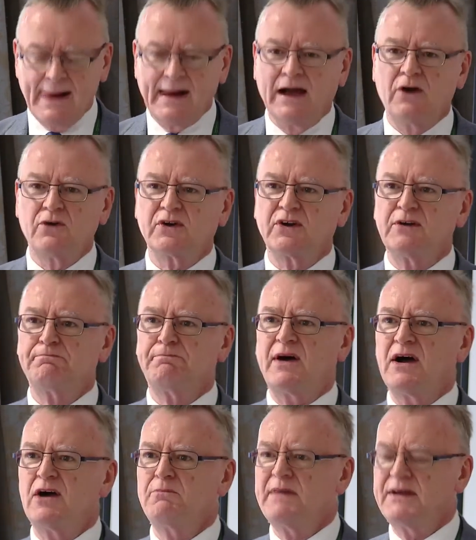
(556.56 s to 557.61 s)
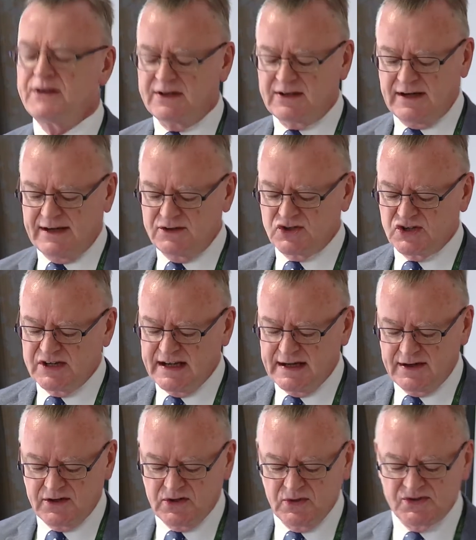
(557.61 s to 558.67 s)
How can a biomedical
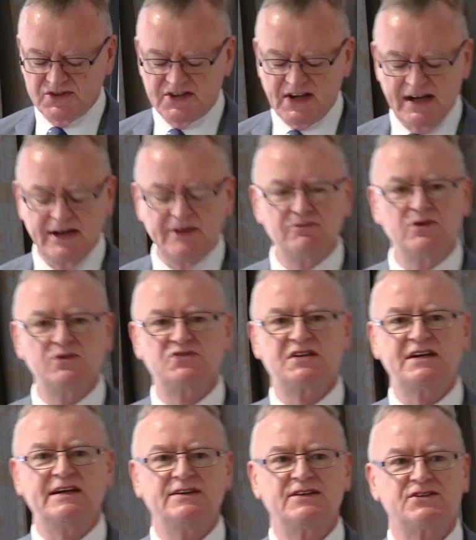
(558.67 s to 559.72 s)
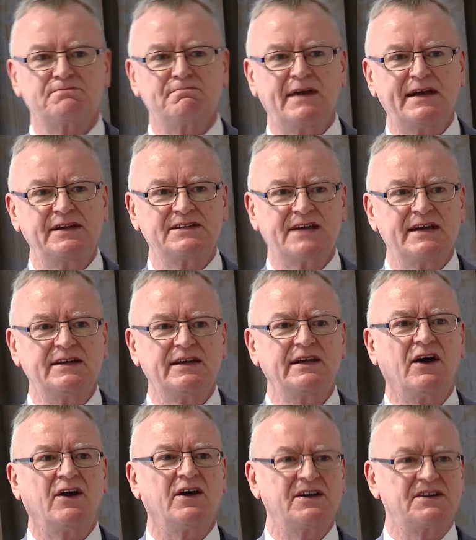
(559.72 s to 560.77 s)
engineer whose daily routine is
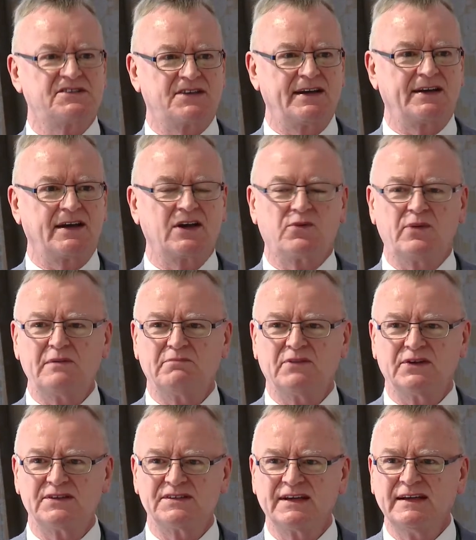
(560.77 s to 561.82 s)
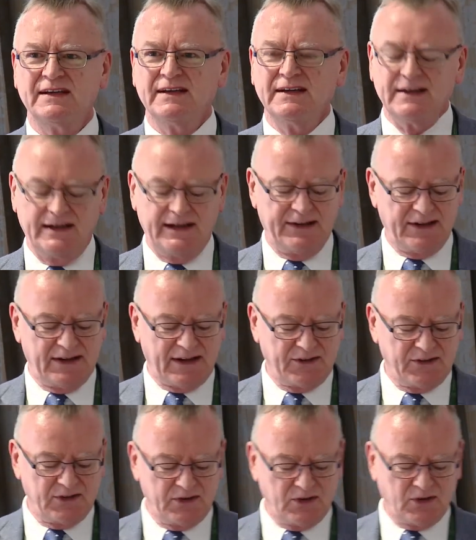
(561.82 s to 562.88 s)
maintaining high-tech equipment in a
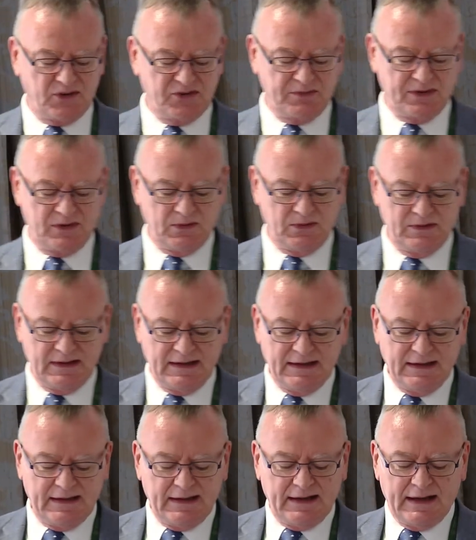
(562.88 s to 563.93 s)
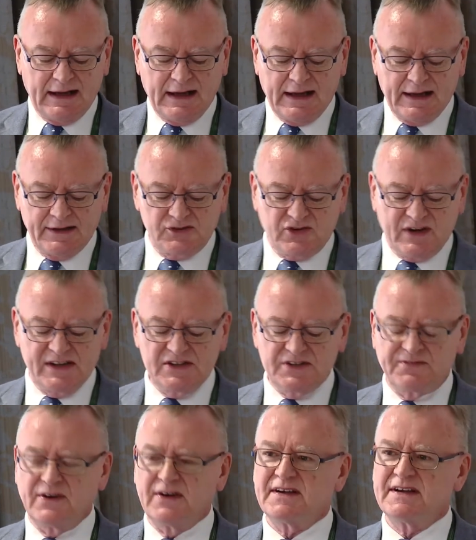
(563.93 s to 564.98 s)
London hospital
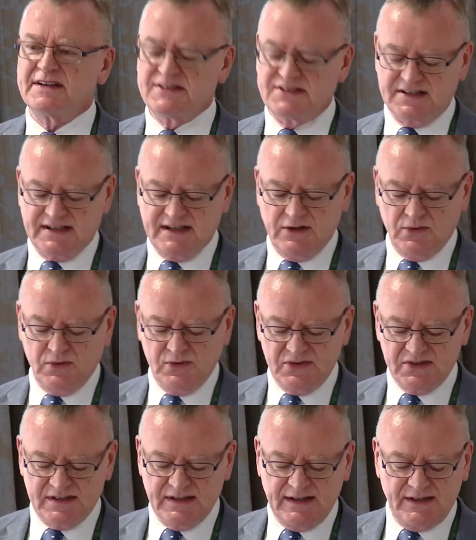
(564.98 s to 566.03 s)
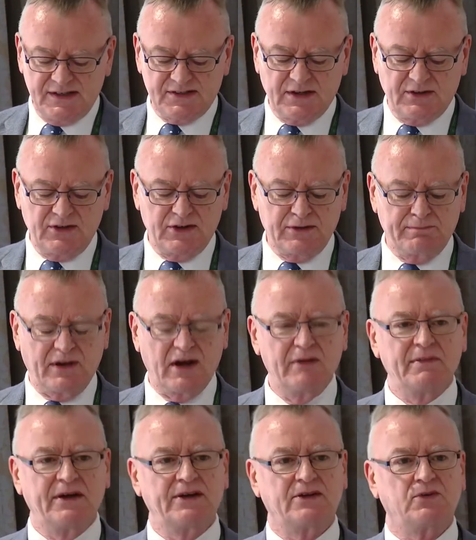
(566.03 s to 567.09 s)
transfer his skills so that a
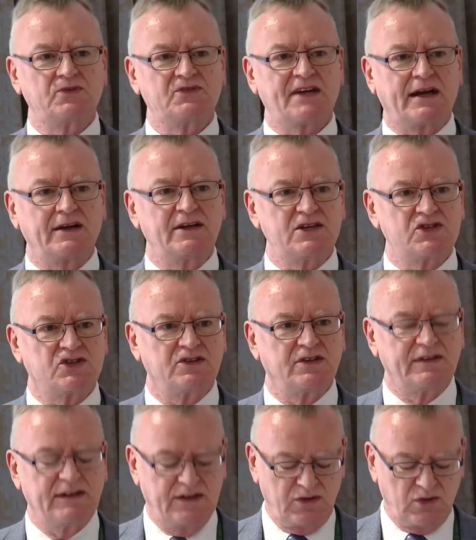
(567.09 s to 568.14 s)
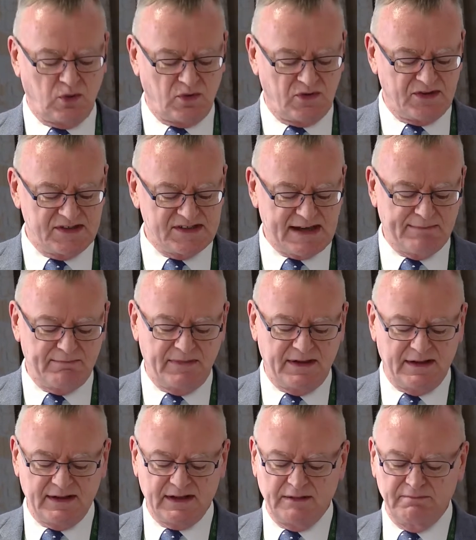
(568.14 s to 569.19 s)
biomedical technician in northern
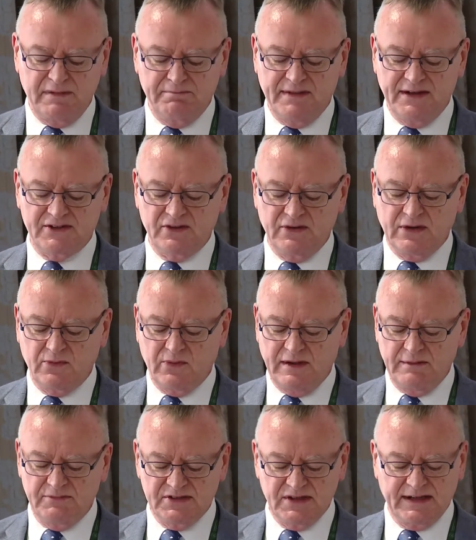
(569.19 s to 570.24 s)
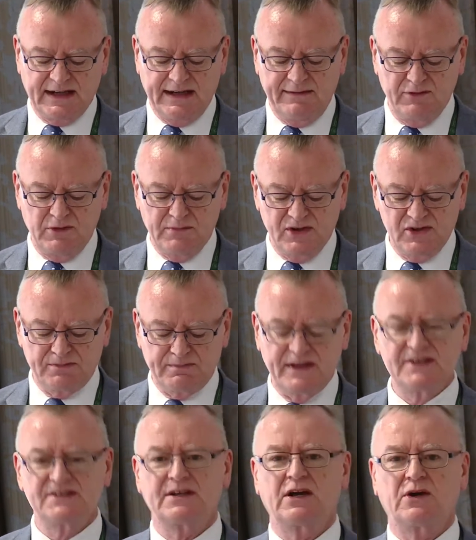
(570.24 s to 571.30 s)
Zambia can be better equipped to keep the most
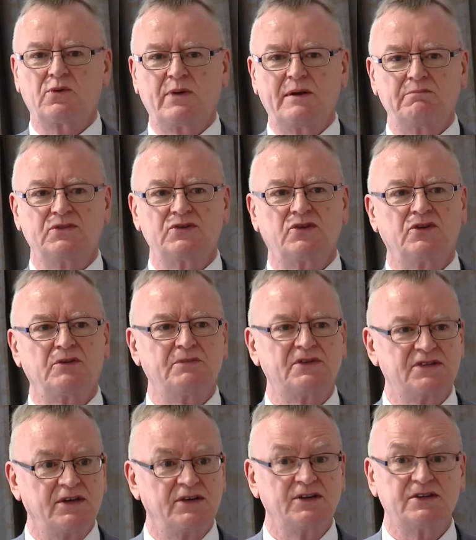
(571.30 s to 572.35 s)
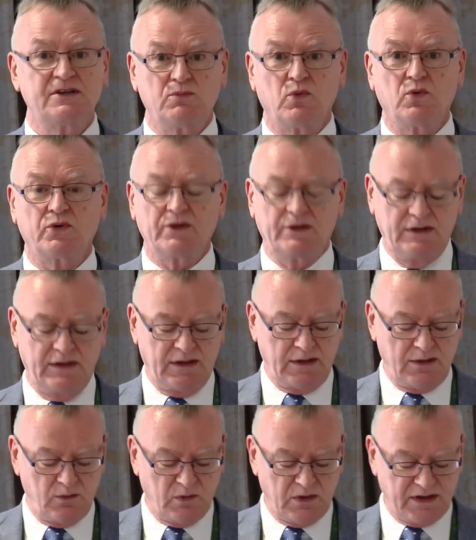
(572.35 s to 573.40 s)
basic equipment on the maternity ward
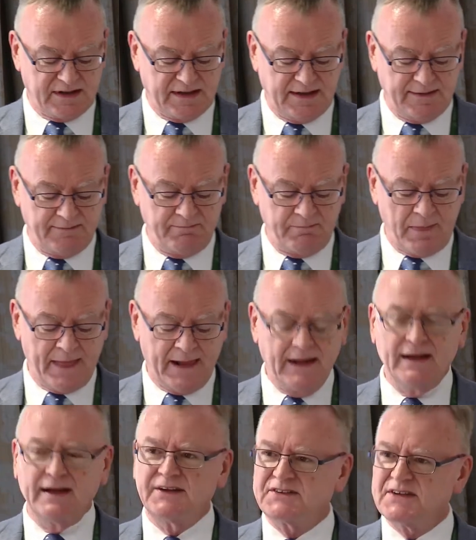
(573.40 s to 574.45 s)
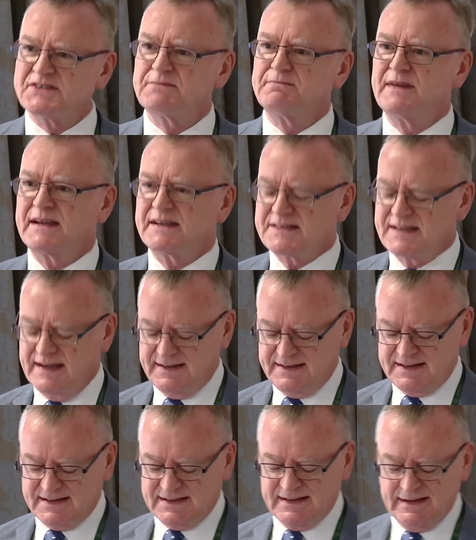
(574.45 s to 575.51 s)
working? It doesn't make
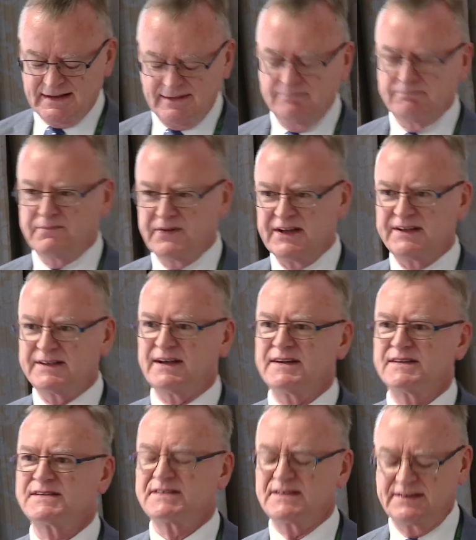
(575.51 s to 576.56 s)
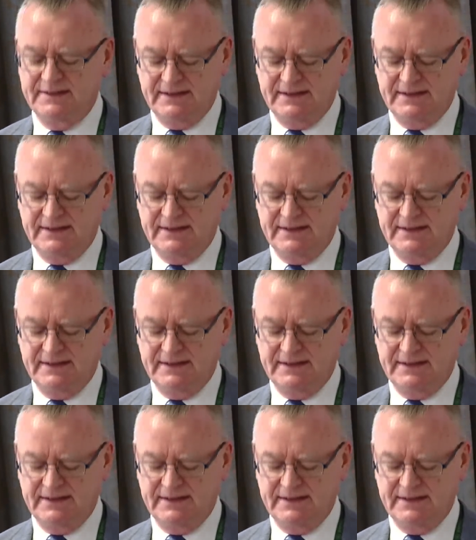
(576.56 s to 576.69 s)
sense, but it does.